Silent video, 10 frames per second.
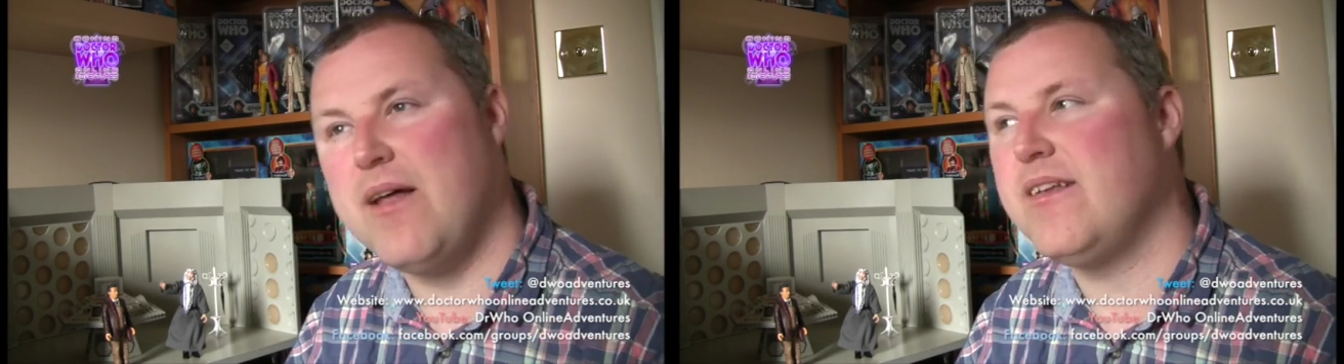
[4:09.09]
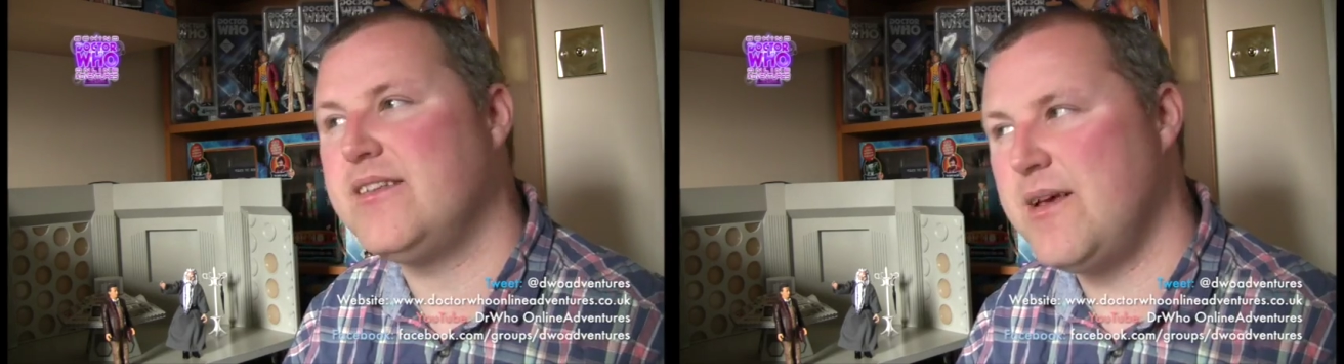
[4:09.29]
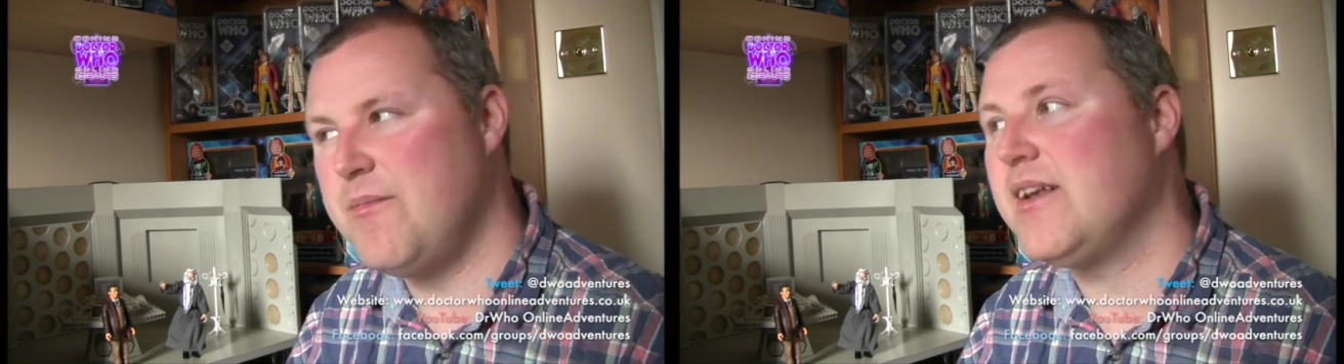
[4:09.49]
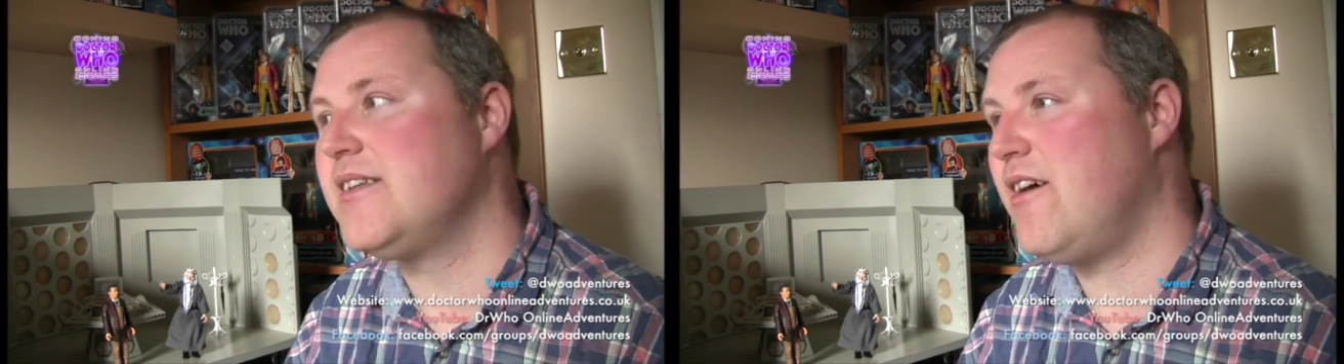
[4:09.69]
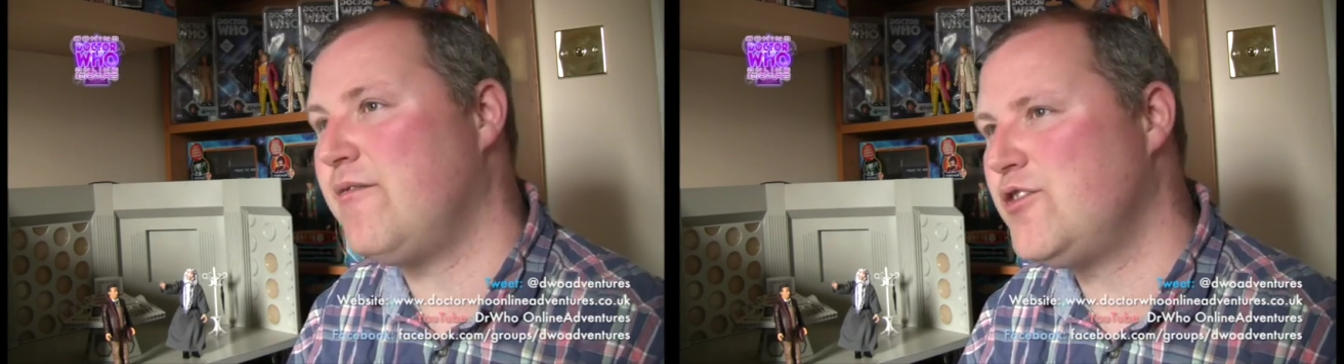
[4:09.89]
I think Tim had a
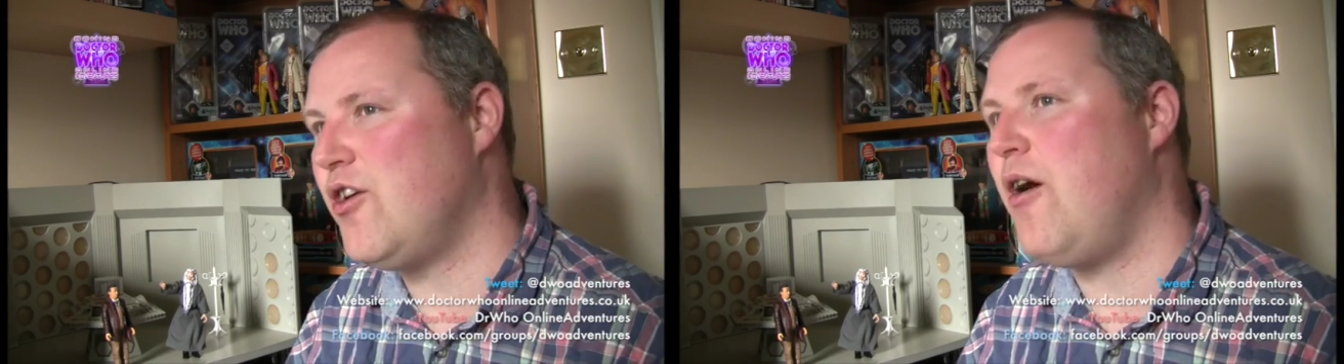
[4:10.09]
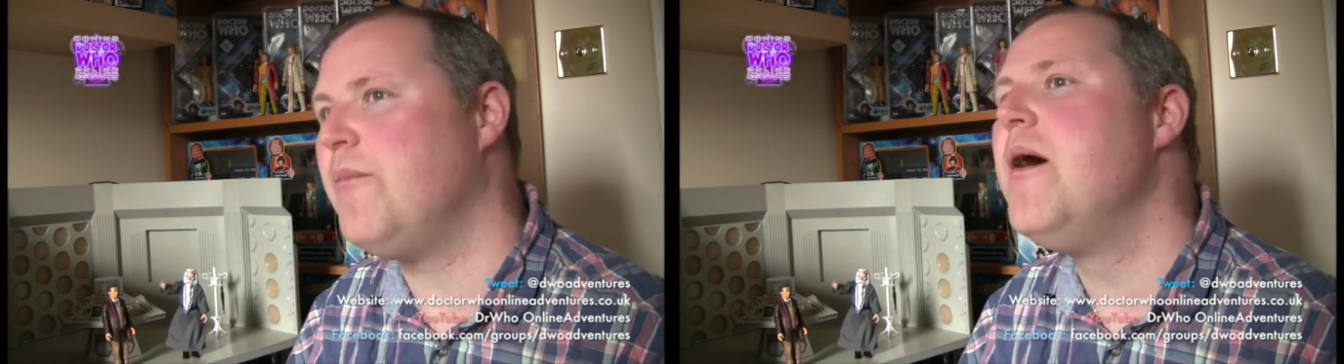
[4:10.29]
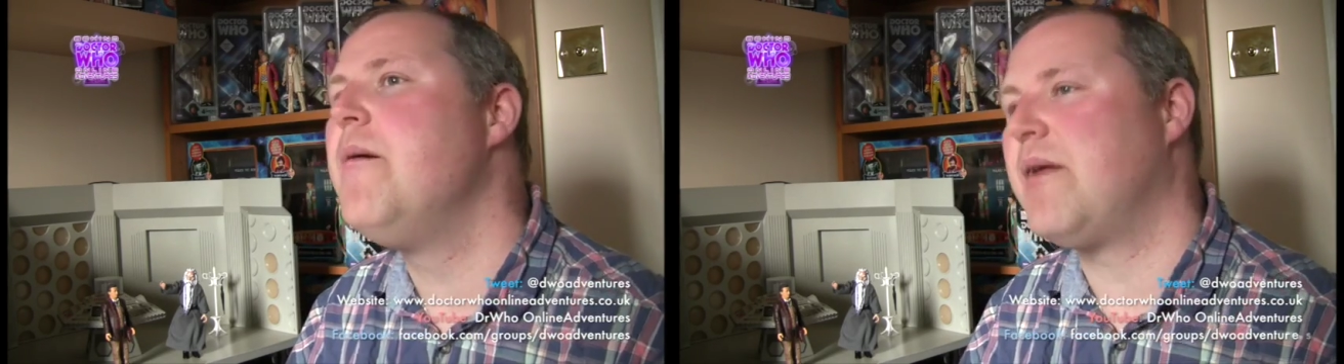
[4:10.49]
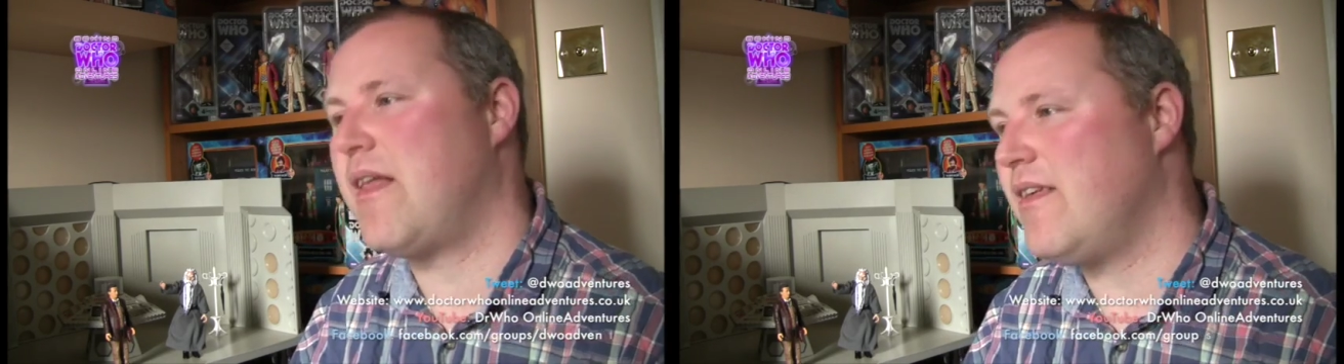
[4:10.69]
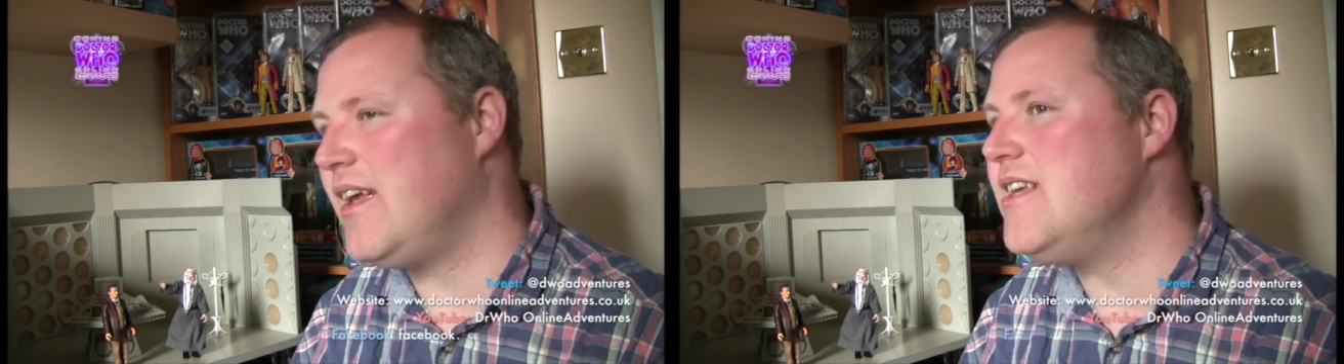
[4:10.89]
tough job, but
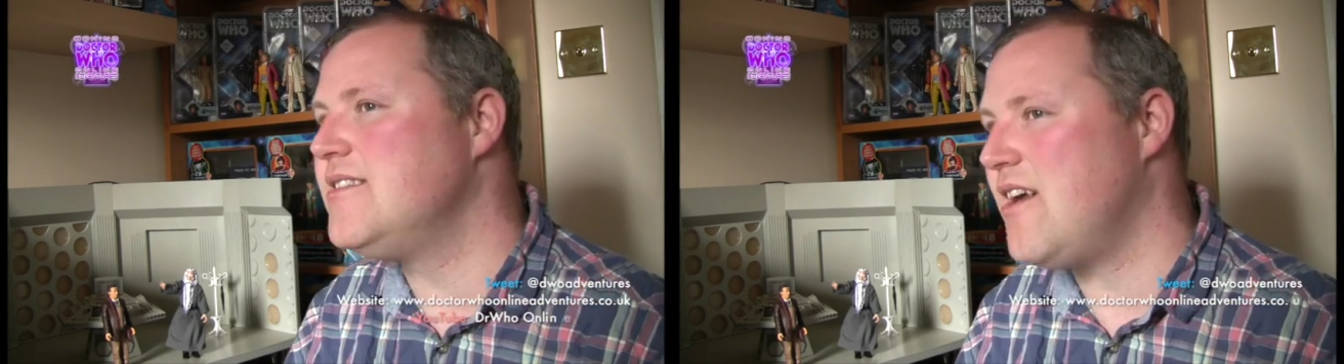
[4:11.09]
I think he's